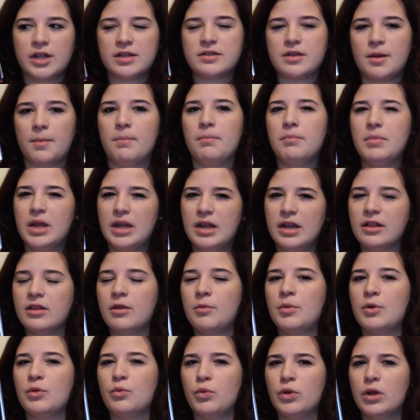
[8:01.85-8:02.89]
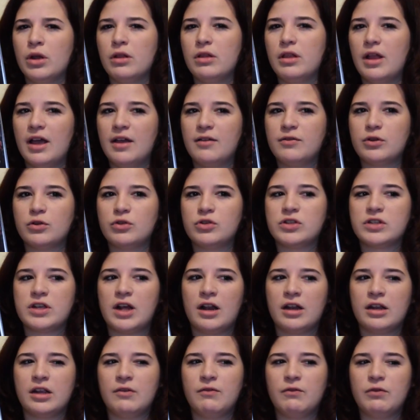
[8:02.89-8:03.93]
ends up meeting them in real life, so she's
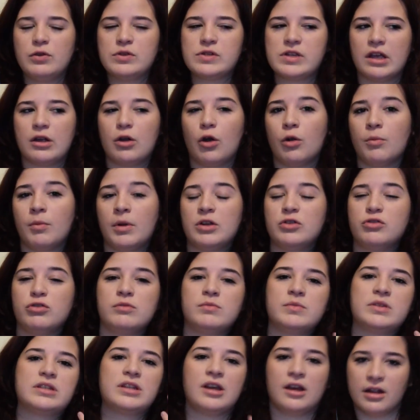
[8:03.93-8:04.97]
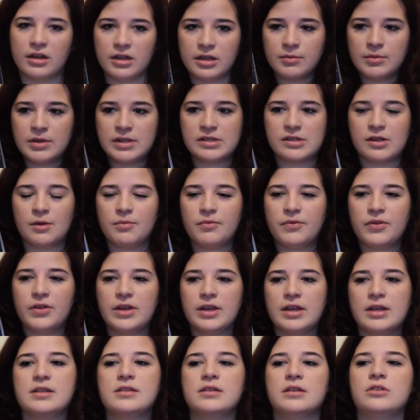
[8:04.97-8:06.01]
kind of confused, like, are my dreams telling me
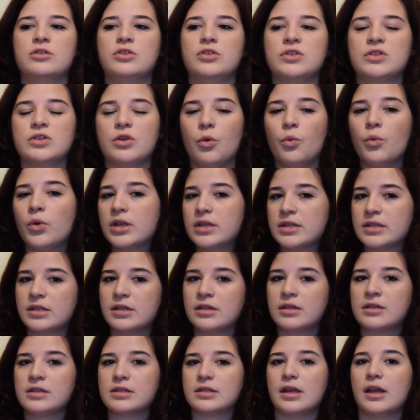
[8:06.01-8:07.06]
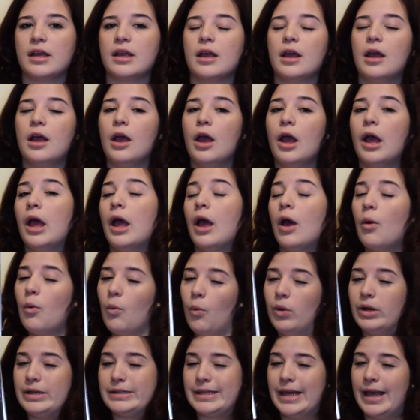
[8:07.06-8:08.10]
something? Is it just coincidence? Like,
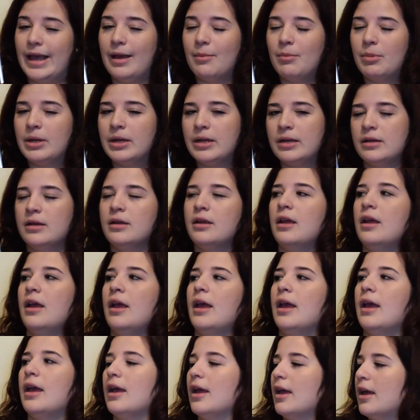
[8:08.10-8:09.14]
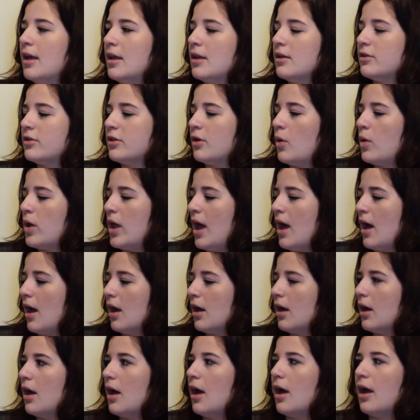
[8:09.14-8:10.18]
what's happening? And so, yeah,